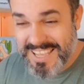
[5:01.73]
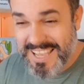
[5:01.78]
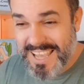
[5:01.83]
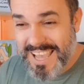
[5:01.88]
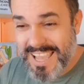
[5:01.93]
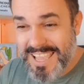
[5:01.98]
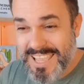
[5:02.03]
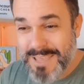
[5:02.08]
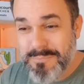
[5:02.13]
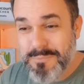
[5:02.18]

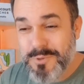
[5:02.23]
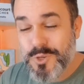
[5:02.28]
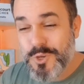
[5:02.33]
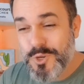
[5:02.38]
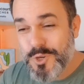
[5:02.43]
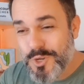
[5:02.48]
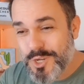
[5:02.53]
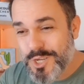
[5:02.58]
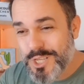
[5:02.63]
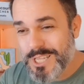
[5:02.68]
I am
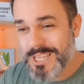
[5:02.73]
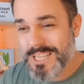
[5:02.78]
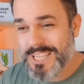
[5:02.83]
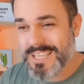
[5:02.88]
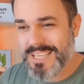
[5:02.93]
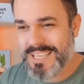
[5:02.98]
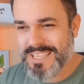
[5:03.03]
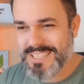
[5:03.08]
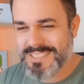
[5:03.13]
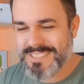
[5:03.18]

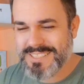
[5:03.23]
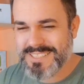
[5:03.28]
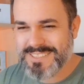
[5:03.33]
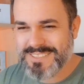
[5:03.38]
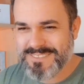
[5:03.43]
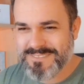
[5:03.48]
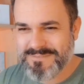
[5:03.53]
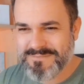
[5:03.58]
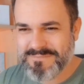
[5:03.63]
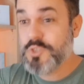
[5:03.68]
Googling it.
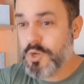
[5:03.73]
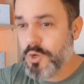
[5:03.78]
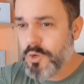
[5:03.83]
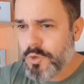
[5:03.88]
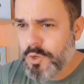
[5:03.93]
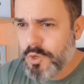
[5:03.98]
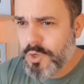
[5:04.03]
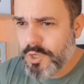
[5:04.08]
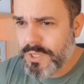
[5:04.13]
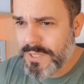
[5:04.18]
Don't
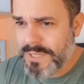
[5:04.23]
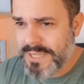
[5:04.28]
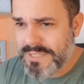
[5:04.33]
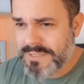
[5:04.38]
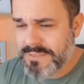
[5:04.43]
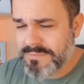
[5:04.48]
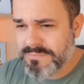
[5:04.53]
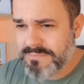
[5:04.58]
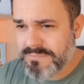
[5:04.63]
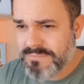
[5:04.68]
Google it.
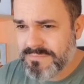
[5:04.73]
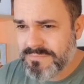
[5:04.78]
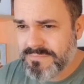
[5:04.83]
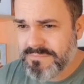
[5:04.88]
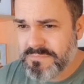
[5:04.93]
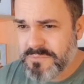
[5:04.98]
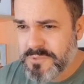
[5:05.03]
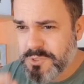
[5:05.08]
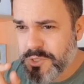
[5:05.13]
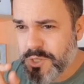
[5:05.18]

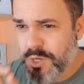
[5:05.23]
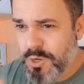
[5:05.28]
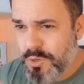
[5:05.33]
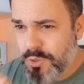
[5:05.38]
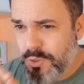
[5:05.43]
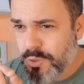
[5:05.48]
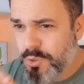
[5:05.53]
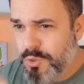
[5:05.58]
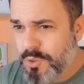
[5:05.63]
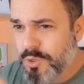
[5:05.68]
Don't
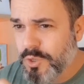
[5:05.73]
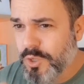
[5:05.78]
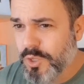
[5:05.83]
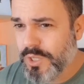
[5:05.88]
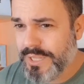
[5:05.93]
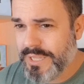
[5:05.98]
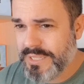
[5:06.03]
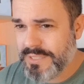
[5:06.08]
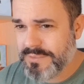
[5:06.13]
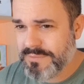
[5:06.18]
Google
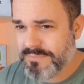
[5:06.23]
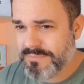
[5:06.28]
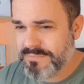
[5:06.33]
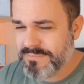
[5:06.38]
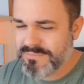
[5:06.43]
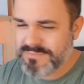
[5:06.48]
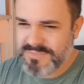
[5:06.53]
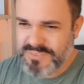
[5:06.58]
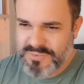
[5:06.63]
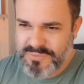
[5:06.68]
it.
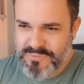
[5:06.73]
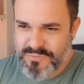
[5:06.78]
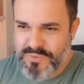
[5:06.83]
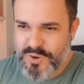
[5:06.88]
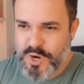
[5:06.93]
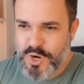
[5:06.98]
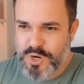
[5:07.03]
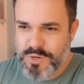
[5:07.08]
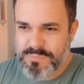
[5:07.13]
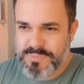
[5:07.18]

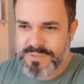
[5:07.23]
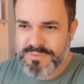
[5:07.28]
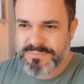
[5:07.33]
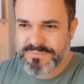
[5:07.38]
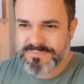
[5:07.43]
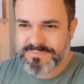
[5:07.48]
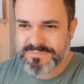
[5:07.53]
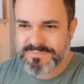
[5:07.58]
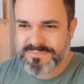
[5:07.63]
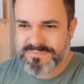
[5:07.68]
Verb.
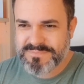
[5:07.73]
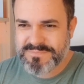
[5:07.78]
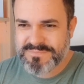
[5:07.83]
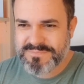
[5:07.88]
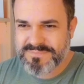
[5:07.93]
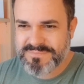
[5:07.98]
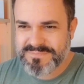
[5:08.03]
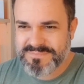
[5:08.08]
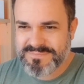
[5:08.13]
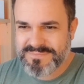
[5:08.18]

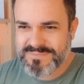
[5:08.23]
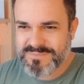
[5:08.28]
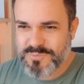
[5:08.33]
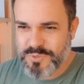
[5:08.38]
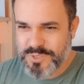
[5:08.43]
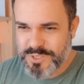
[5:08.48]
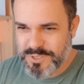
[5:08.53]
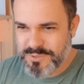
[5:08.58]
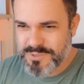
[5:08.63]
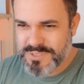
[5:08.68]
We
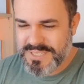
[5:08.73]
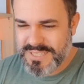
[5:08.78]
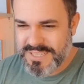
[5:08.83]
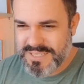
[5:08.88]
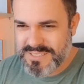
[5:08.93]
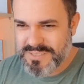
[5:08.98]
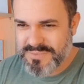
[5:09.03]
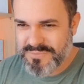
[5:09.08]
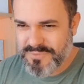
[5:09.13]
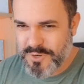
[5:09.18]
use it
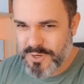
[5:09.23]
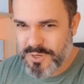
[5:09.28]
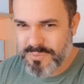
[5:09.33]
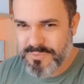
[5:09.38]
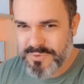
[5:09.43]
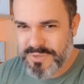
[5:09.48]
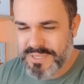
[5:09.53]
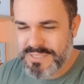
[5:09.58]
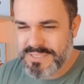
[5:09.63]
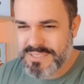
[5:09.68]
as a verb,
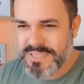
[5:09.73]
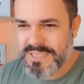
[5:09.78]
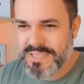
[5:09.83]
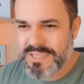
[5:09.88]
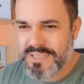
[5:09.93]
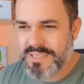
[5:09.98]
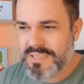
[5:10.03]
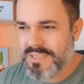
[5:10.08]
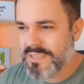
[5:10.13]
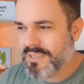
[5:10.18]
right?
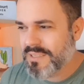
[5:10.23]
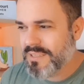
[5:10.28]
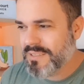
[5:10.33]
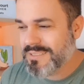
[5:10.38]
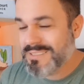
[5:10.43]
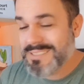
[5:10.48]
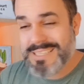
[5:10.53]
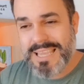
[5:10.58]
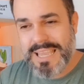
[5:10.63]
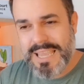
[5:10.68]

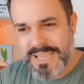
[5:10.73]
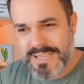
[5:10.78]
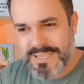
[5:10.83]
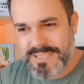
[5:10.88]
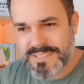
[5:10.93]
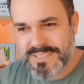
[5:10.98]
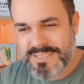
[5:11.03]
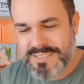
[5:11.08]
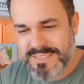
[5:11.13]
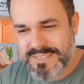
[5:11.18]

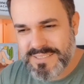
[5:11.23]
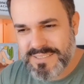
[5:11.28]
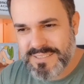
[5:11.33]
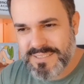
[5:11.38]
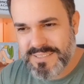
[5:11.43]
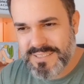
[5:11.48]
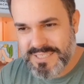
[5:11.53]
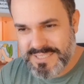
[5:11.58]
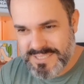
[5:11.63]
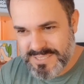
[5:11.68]
Text
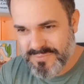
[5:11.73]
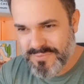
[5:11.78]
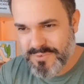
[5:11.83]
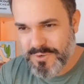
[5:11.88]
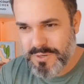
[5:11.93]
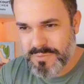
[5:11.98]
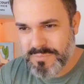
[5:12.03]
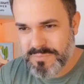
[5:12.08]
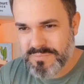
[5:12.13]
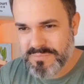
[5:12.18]
is a
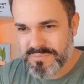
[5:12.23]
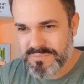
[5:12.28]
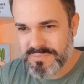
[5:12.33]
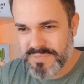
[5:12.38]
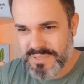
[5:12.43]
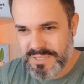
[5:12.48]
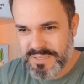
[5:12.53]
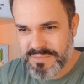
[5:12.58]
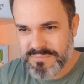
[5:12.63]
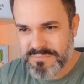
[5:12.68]
verb.
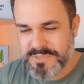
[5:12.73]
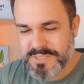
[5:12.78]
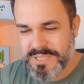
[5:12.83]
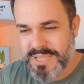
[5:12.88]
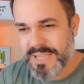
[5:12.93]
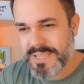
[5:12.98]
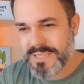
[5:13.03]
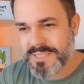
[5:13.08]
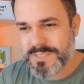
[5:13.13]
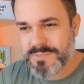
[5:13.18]
Huh?
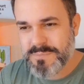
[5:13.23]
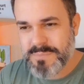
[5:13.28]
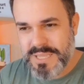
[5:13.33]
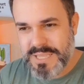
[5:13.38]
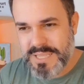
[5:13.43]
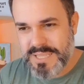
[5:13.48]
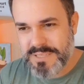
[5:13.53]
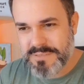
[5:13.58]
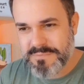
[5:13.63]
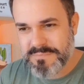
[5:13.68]
Text
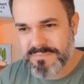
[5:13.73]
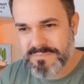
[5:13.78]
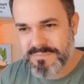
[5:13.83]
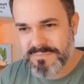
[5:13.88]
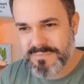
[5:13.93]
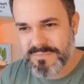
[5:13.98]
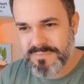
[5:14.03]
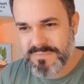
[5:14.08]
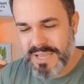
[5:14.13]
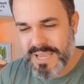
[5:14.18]
me.
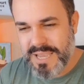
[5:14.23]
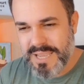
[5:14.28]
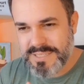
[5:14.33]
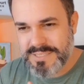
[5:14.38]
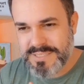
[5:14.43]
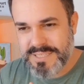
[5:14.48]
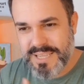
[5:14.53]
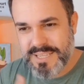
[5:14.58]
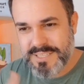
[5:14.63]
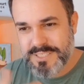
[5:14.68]
I
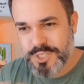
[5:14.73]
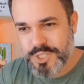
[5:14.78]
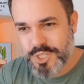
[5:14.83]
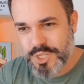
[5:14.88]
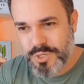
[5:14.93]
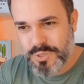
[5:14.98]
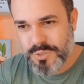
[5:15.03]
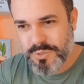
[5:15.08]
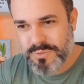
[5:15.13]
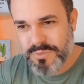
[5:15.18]
text
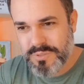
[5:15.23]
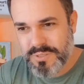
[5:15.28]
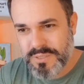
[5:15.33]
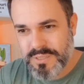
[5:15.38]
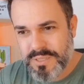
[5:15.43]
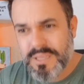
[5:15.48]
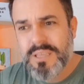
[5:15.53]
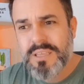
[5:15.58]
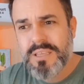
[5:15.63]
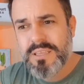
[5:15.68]
you.
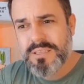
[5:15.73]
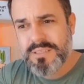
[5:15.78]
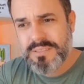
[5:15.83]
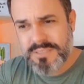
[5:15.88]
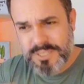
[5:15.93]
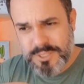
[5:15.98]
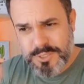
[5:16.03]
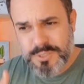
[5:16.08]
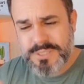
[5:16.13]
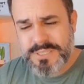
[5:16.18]

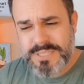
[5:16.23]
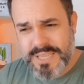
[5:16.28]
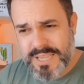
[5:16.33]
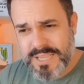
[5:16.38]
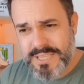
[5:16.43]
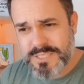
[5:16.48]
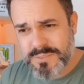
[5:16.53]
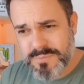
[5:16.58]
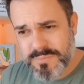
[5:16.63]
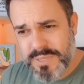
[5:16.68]
Did you
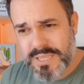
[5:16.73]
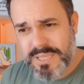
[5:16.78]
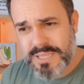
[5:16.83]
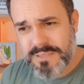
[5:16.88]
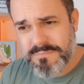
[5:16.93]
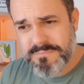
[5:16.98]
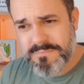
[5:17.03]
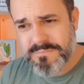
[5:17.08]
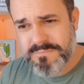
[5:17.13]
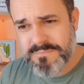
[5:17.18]
text me?
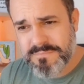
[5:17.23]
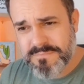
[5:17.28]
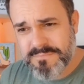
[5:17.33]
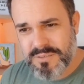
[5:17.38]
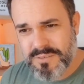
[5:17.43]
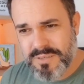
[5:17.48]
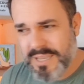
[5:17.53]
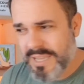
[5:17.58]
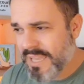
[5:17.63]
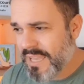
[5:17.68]

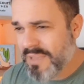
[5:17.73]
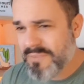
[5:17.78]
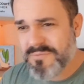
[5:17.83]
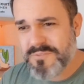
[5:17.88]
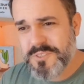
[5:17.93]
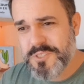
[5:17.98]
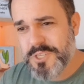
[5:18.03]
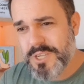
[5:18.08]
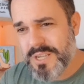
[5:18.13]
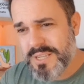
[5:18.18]
I have
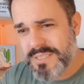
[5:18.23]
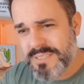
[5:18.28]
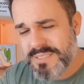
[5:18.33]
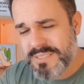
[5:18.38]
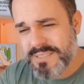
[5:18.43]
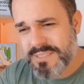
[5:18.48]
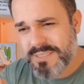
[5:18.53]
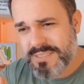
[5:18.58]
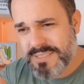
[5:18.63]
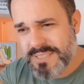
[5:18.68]

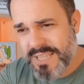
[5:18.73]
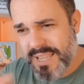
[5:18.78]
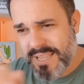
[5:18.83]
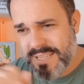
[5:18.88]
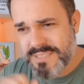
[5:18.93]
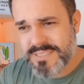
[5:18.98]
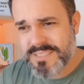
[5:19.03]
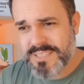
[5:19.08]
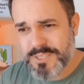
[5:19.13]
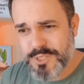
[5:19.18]
just
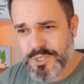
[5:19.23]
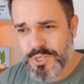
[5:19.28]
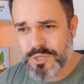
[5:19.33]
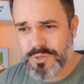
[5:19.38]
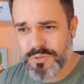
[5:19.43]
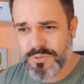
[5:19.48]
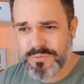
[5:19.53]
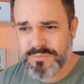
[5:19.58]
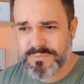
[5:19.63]
texted you.